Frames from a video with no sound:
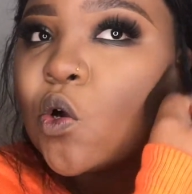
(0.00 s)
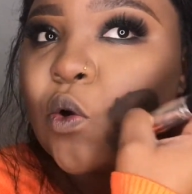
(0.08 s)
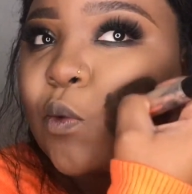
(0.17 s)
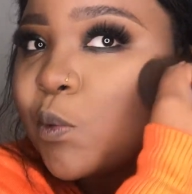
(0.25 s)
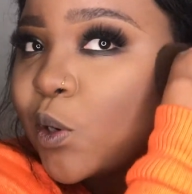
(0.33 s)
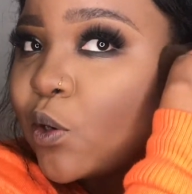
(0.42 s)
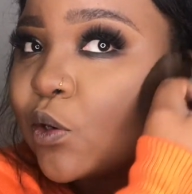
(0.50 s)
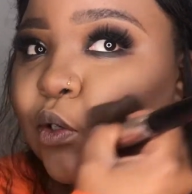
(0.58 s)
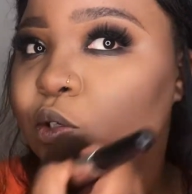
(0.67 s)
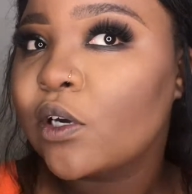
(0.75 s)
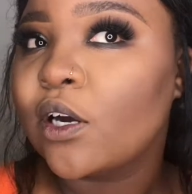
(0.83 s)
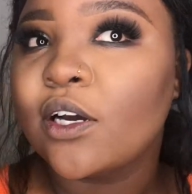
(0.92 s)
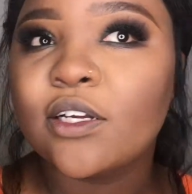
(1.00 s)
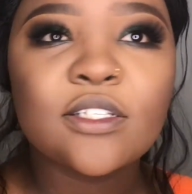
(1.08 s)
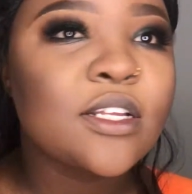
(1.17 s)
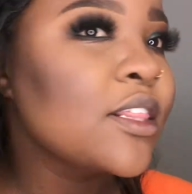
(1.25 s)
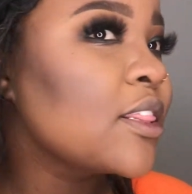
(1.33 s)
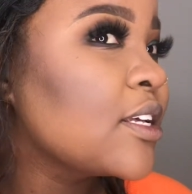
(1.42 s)
Oh my god, you
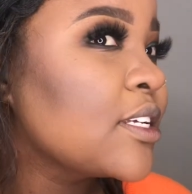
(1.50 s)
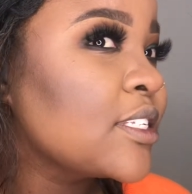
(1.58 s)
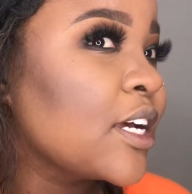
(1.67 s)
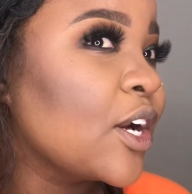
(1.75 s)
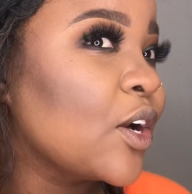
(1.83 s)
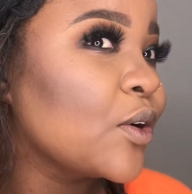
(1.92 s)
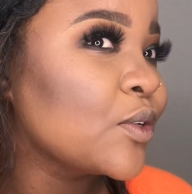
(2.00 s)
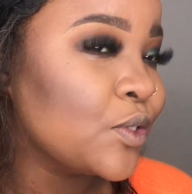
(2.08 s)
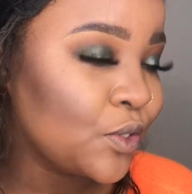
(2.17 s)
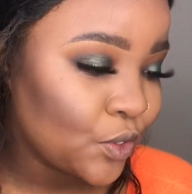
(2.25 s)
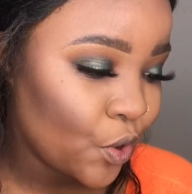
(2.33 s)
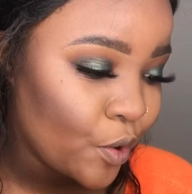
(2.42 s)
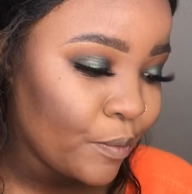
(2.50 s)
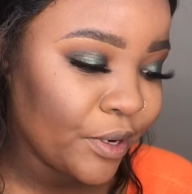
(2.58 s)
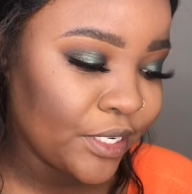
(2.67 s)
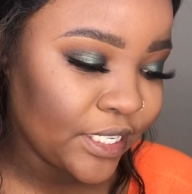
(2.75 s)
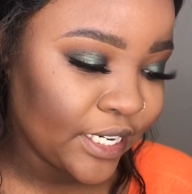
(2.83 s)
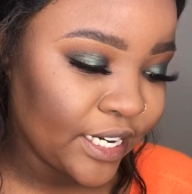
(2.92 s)
guys, this side looks so
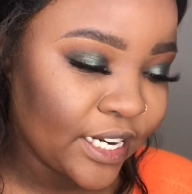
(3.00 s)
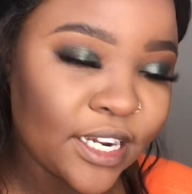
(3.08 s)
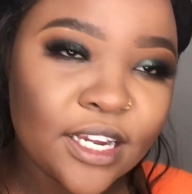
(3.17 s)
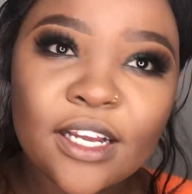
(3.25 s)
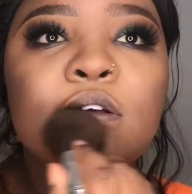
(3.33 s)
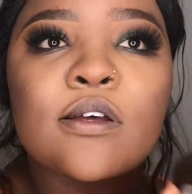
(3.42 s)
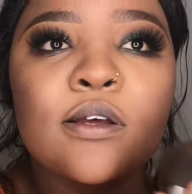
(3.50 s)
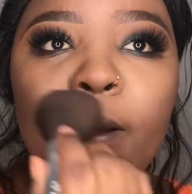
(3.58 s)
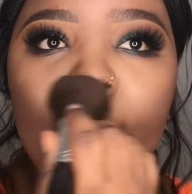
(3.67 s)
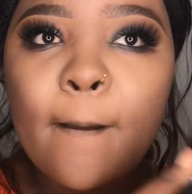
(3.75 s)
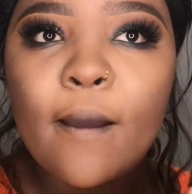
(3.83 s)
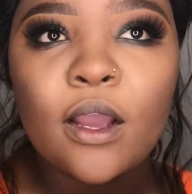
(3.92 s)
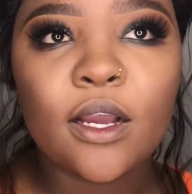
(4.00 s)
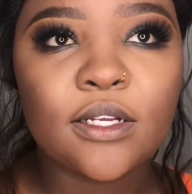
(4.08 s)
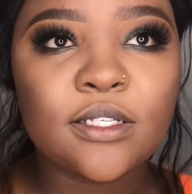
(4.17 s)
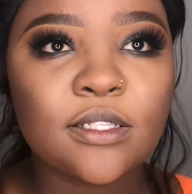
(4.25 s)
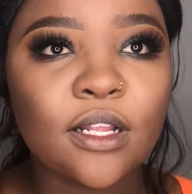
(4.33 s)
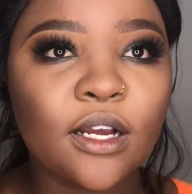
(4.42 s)
muddy.
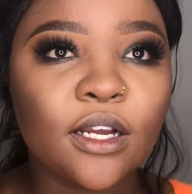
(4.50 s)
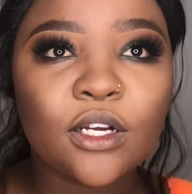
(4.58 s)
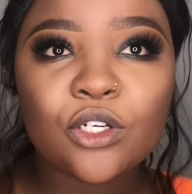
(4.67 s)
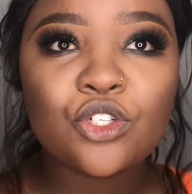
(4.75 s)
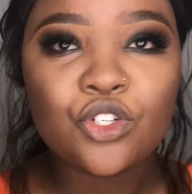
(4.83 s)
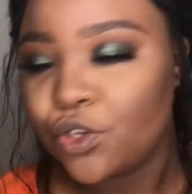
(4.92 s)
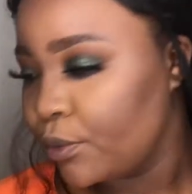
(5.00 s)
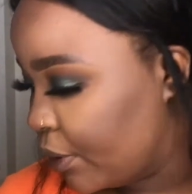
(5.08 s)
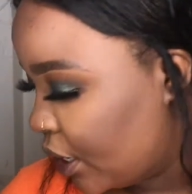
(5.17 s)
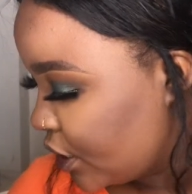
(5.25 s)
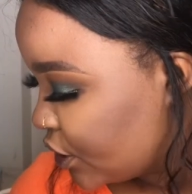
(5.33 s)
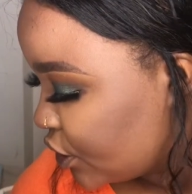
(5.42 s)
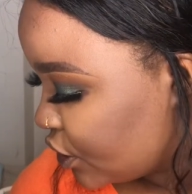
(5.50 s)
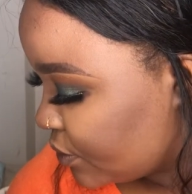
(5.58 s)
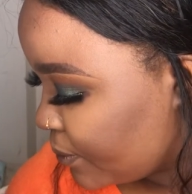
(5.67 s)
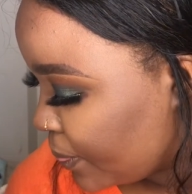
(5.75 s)
It's like too much.